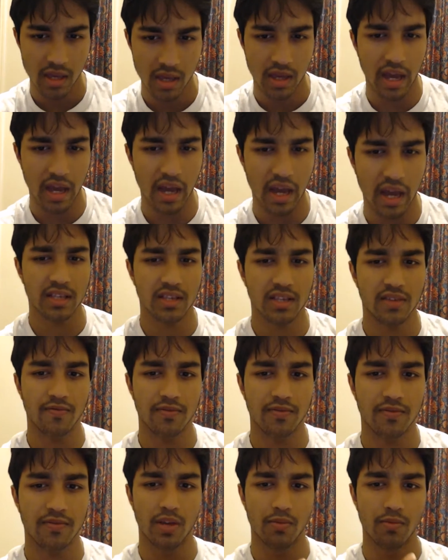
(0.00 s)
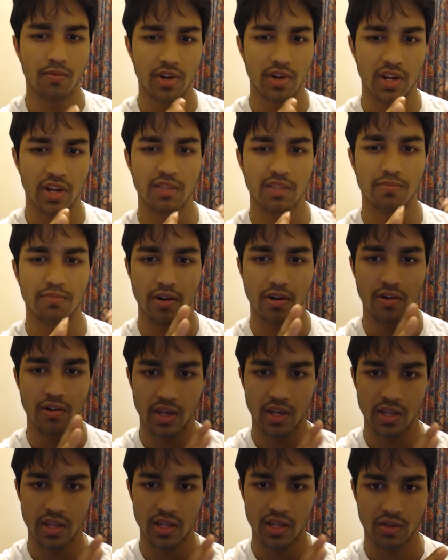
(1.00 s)
asked for someone
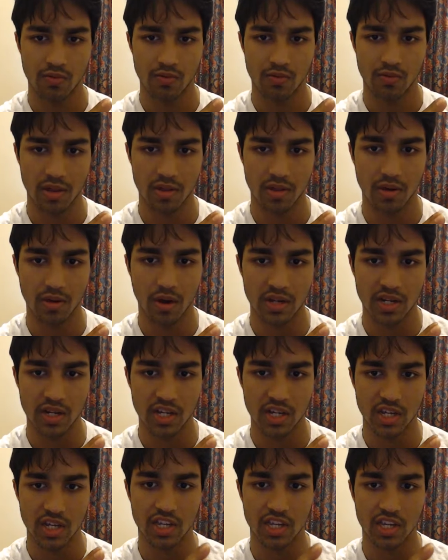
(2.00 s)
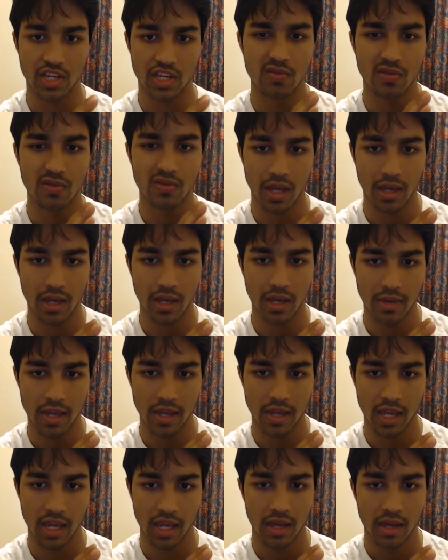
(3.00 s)
experienced with autistic students like
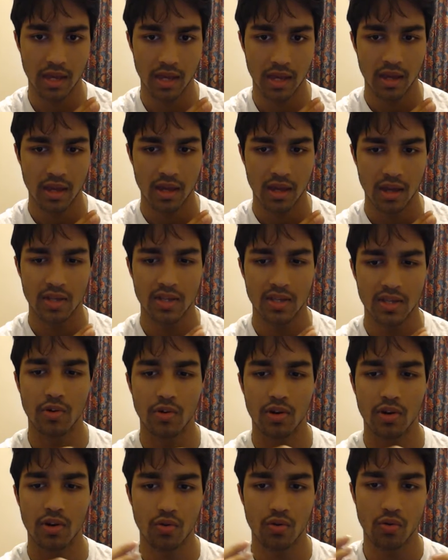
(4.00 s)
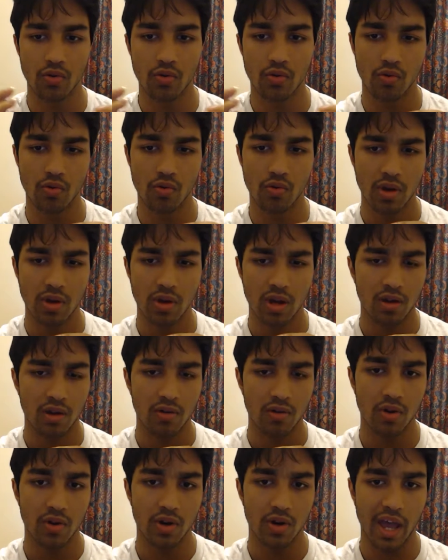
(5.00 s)
me, someone who
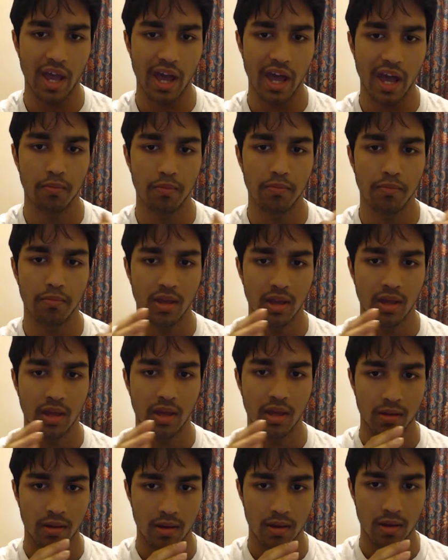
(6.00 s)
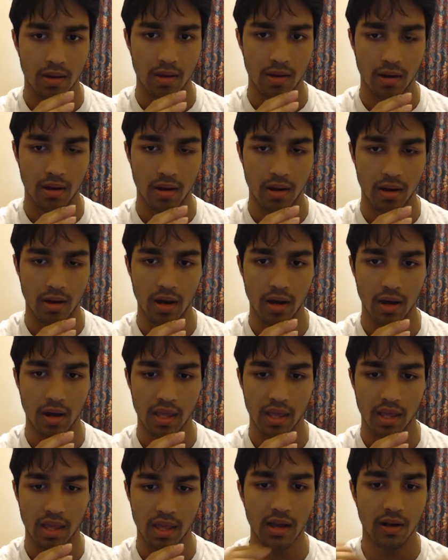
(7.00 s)
would help
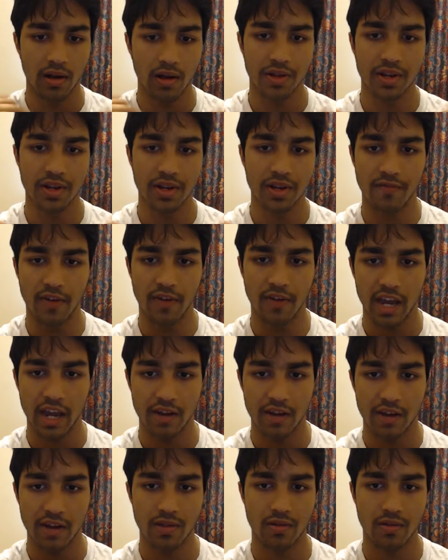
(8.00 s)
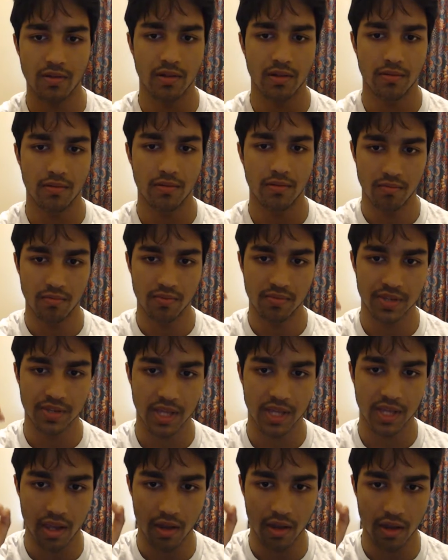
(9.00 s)
heal the divide rather than
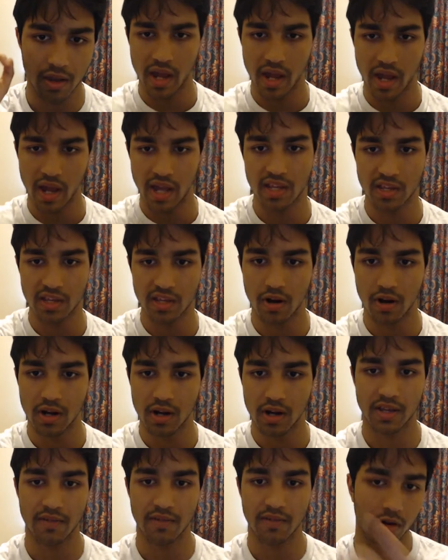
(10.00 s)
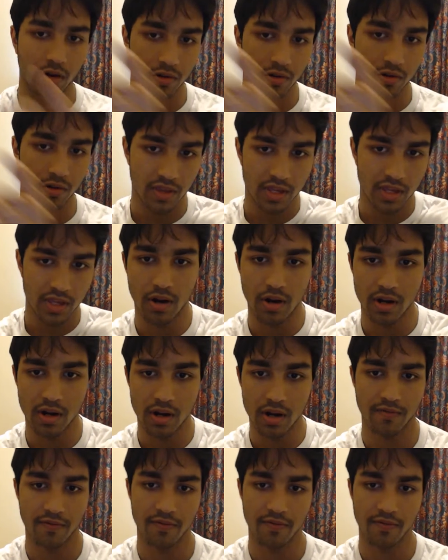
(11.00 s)
say, oh, hey, this party's at fault or this
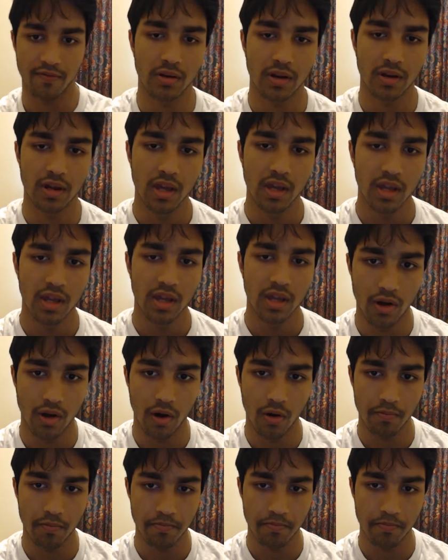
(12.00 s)
party's at fault. You know,